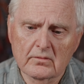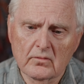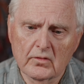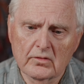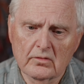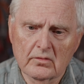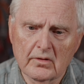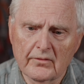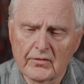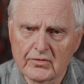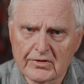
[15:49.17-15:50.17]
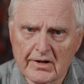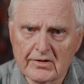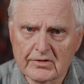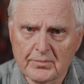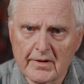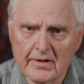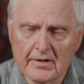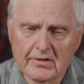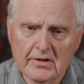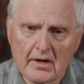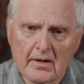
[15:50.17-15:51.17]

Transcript: if you change pitch,